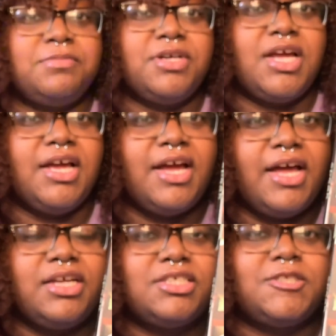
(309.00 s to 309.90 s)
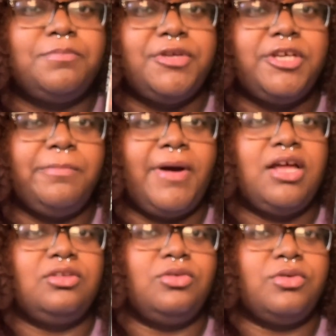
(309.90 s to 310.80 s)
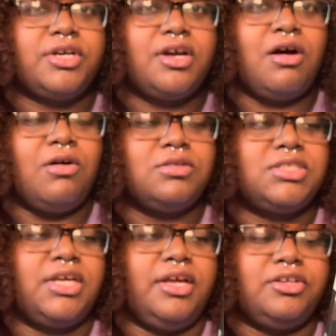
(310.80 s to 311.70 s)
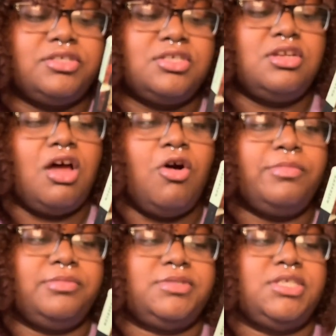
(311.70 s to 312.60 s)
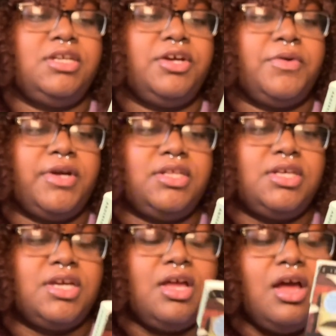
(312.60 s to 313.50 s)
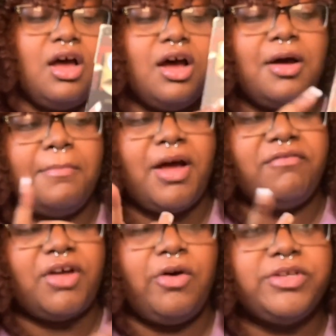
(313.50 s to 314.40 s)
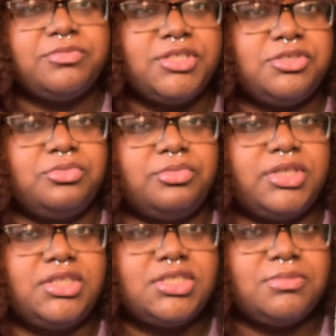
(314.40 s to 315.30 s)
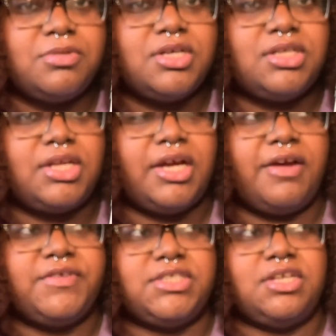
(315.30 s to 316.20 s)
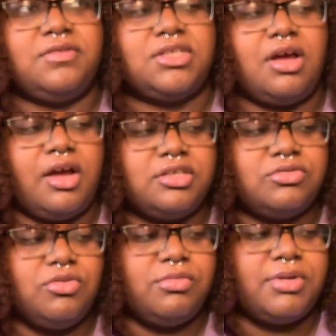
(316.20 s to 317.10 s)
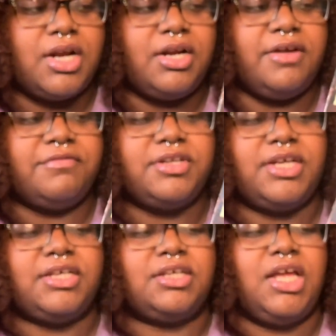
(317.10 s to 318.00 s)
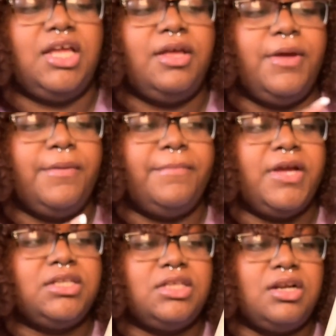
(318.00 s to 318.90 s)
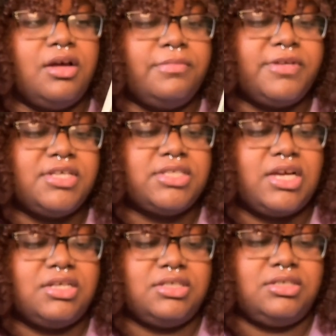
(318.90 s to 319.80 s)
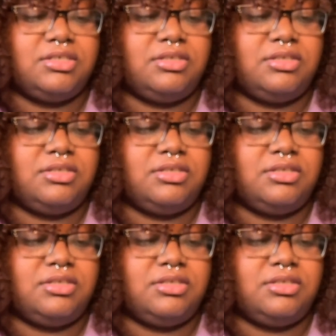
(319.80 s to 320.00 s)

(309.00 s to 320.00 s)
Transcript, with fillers: book I got is Speak by Laurie Halse Anderson. I hope I'm saying that correctly. I've always wanted to read this book, like ever since I was in high school, but I never like picked it up because I could